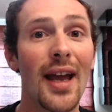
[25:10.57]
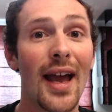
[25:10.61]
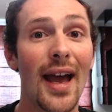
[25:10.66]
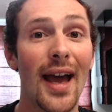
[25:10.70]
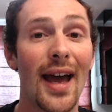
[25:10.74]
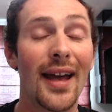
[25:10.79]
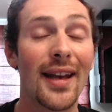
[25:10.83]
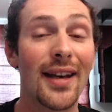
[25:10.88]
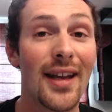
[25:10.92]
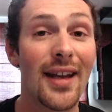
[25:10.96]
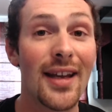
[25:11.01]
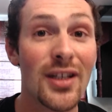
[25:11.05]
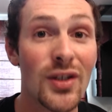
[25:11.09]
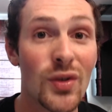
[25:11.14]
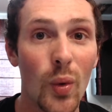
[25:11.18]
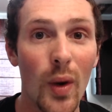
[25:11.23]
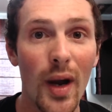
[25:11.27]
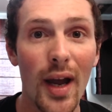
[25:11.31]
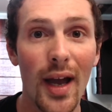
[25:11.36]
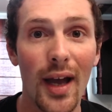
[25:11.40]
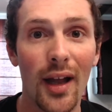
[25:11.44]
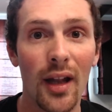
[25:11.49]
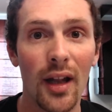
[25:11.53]
And as
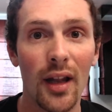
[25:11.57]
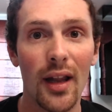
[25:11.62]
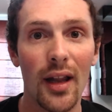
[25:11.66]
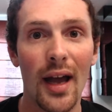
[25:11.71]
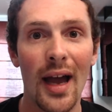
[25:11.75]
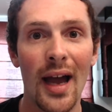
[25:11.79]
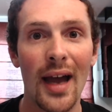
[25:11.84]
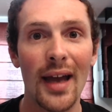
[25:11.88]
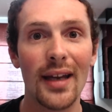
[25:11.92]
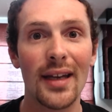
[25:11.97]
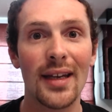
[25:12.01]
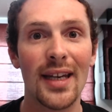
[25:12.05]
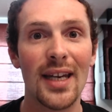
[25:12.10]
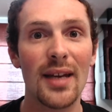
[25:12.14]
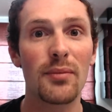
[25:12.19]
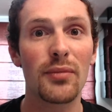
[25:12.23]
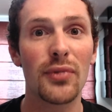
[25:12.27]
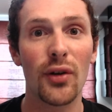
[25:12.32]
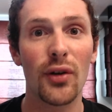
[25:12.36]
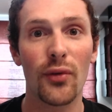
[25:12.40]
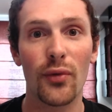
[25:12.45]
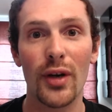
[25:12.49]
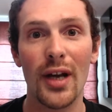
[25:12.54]
well, I
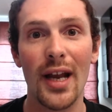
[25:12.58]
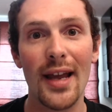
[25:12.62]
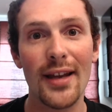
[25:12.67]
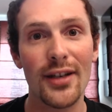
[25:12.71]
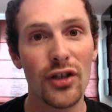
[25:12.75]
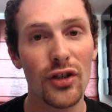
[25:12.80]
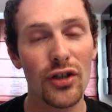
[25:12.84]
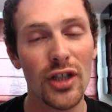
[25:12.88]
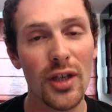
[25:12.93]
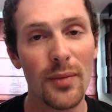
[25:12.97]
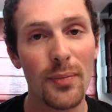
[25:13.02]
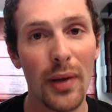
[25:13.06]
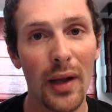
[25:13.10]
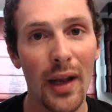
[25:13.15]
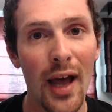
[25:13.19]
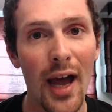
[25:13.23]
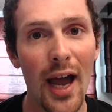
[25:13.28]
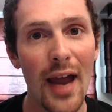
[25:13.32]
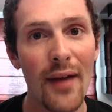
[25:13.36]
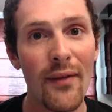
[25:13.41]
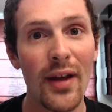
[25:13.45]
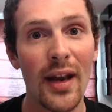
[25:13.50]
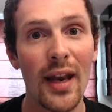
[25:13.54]
keep the relationship
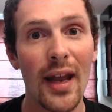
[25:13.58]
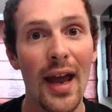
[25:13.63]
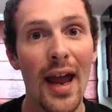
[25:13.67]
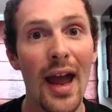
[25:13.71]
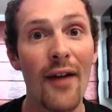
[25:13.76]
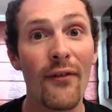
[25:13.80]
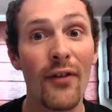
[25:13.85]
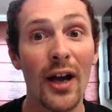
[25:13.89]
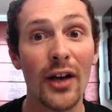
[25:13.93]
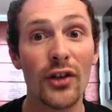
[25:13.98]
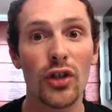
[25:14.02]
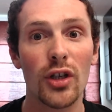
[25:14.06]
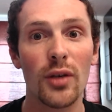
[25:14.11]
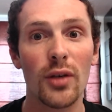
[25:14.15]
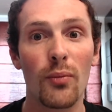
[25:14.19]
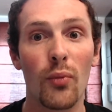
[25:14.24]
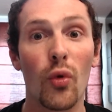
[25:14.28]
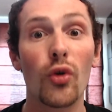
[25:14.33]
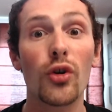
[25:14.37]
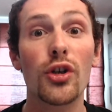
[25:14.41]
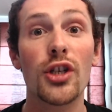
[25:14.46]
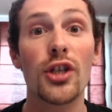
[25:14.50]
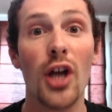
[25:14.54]
alive and I have actually
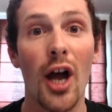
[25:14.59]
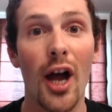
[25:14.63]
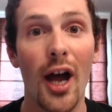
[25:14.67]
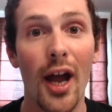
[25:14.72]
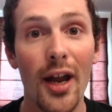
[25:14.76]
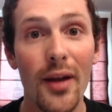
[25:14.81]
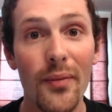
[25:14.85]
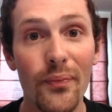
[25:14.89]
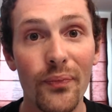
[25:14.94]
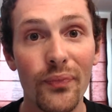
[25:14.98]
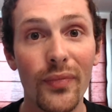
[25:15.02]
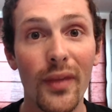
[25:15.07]
more time